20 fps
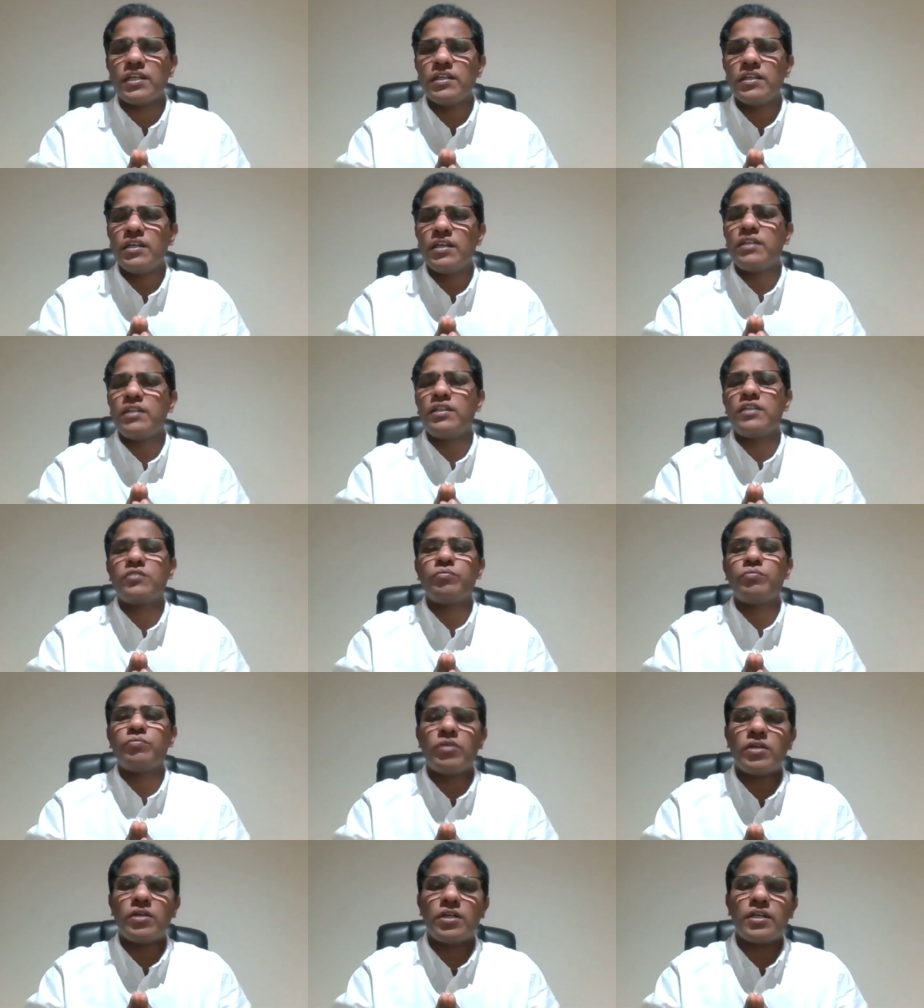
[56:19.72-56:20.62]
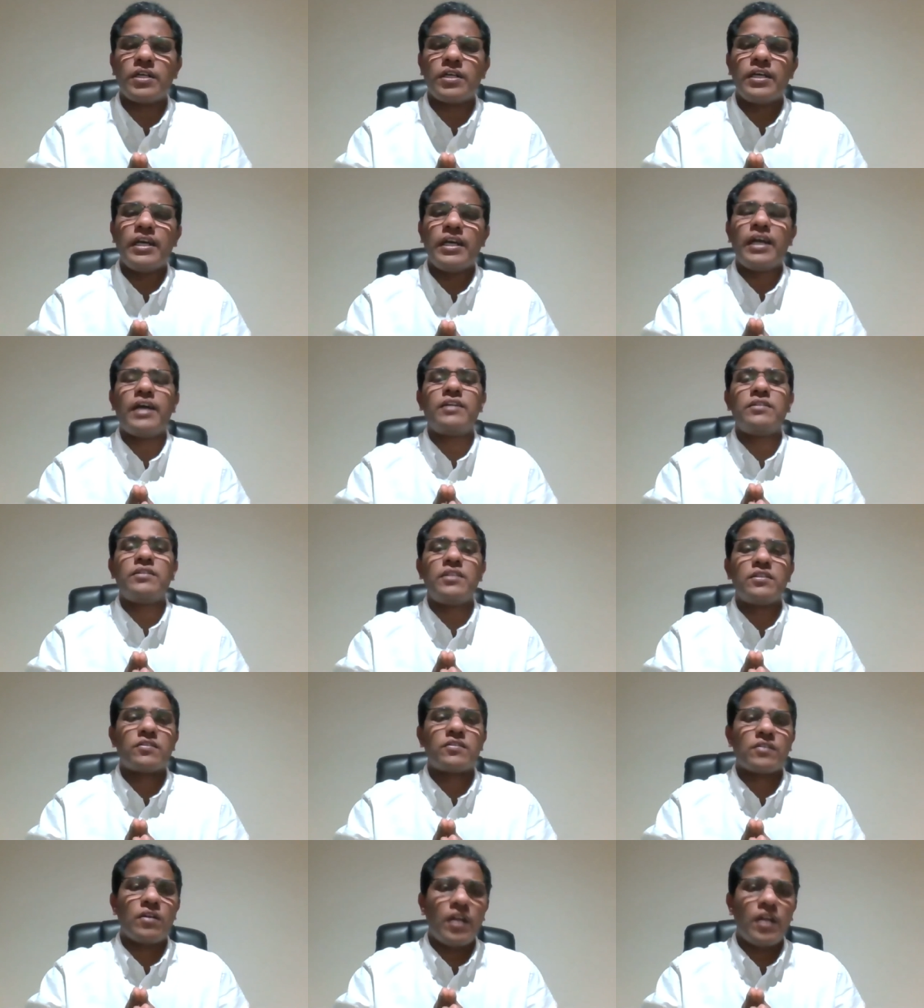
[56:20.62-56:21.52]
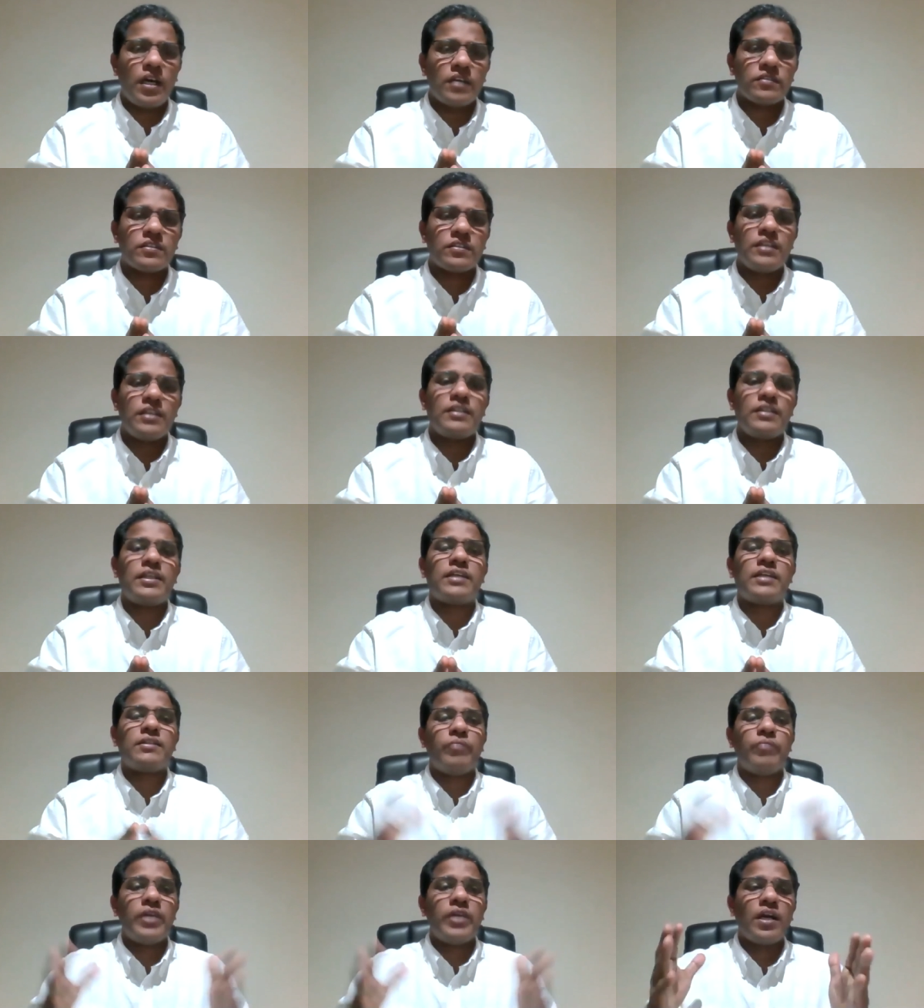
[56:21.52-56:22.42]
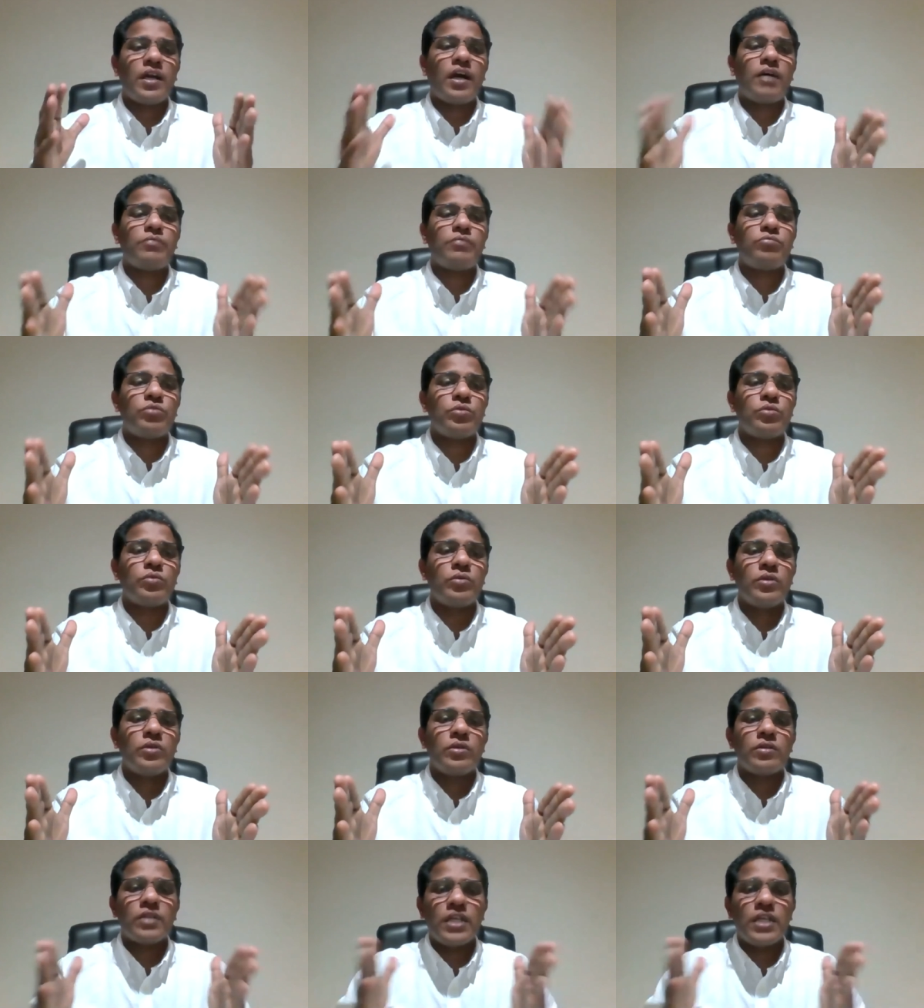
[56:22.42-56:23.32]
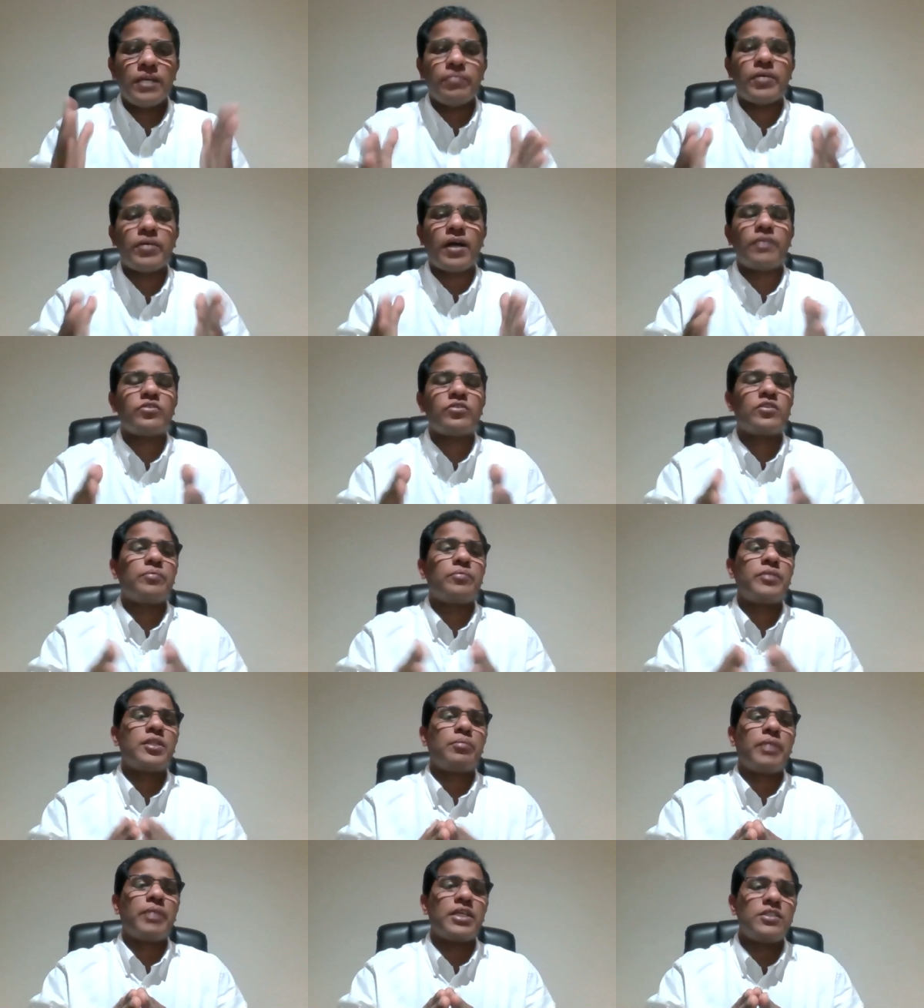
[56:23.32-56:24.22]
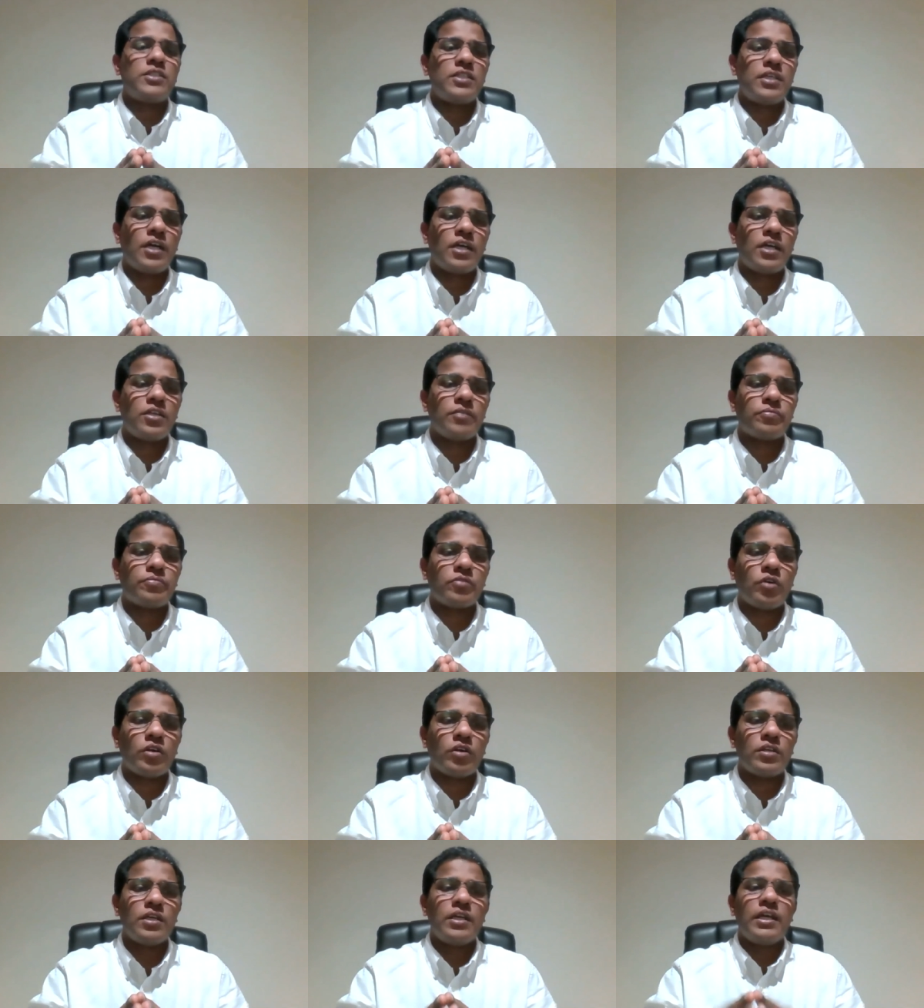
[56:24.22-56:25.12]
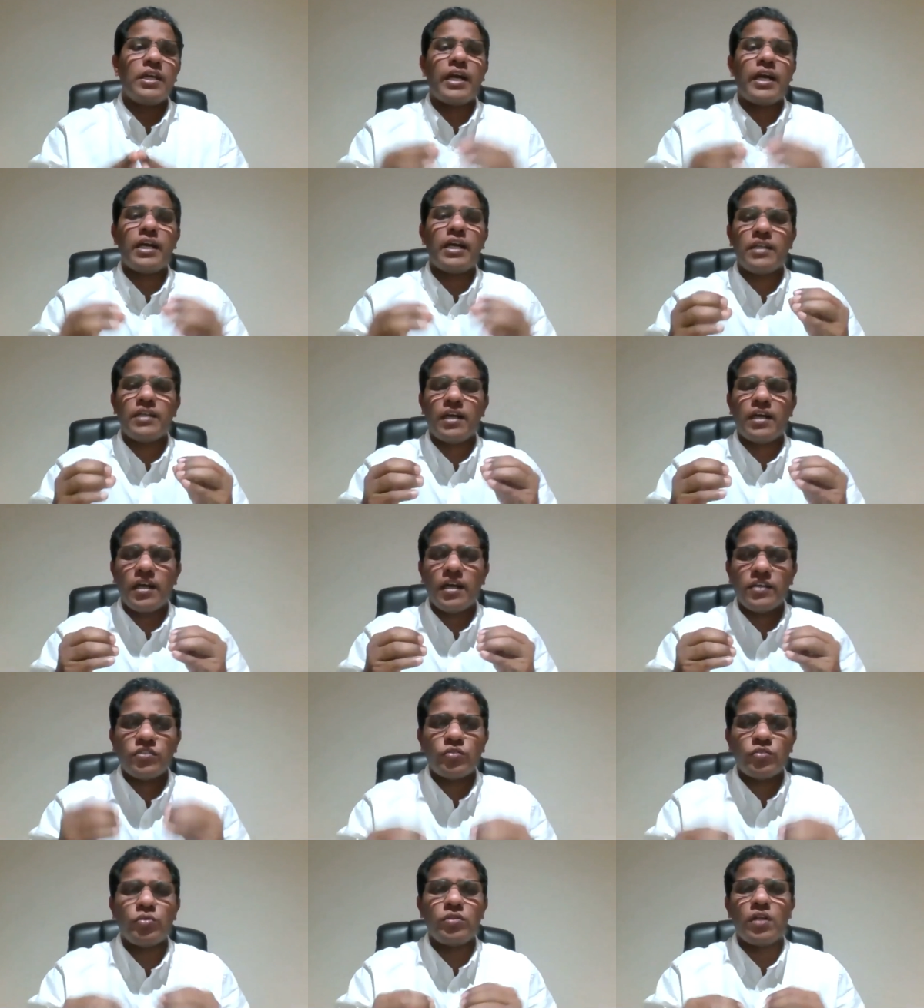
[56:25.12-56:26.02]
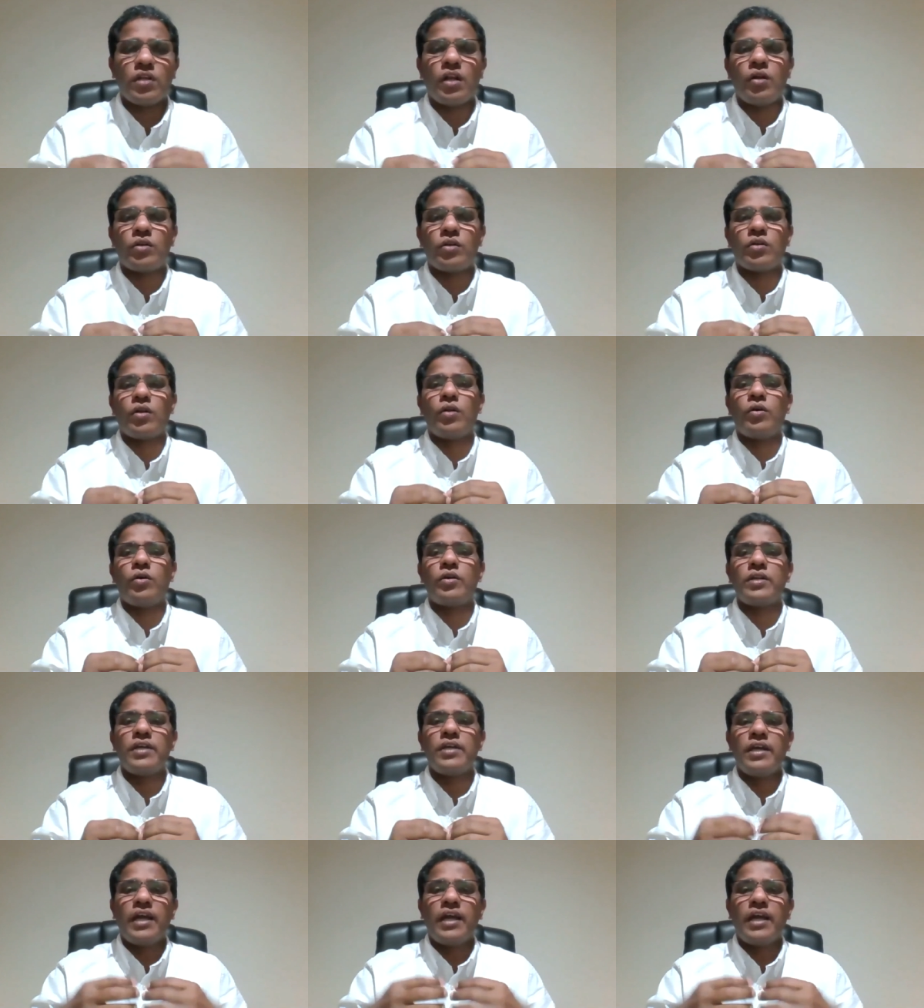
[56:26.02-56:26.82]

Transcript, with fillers: this word and this class, that we have to give ourselves in the mighty hand of God and ask to the Lord, our oh Lord,